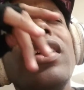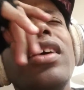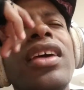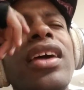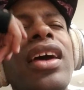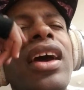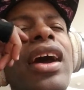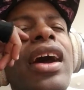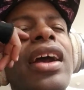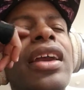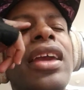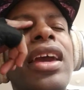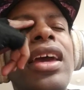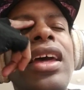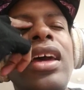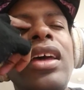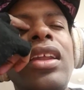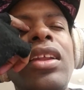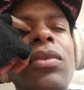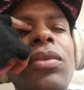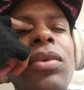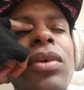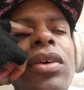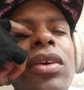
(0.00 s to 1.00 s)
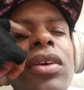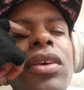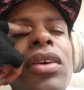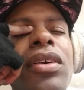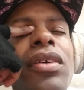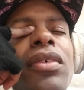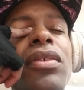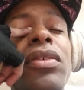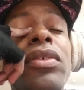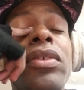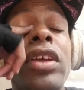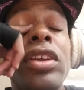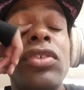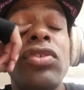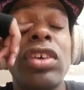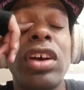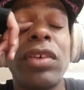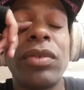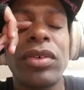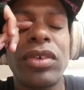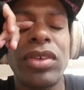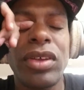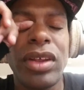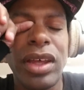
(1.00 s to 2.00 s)
I got out of work like
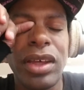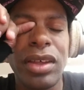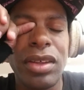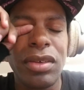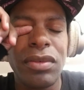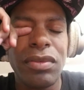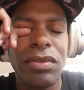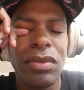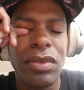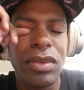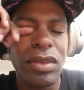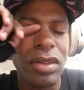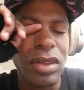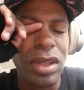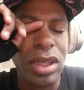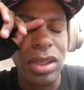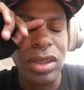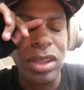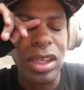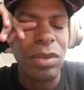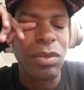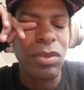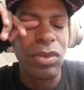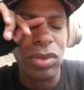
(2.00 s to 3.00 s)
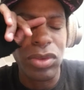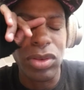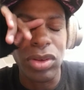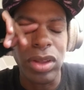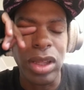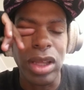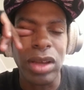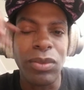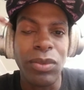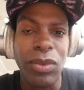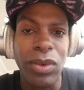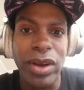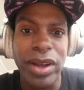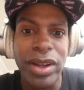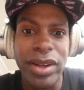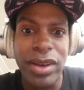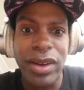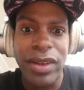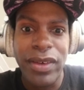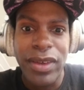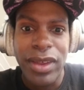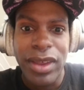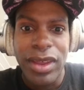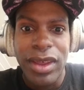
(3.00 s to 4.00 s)
12 o'clock, then came home till like
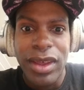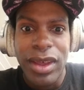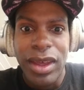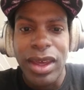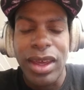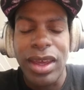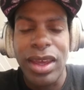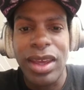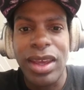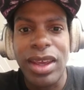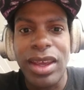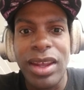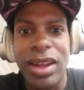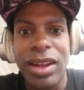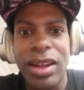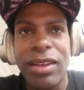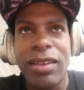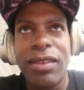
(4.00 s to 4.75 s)
1, and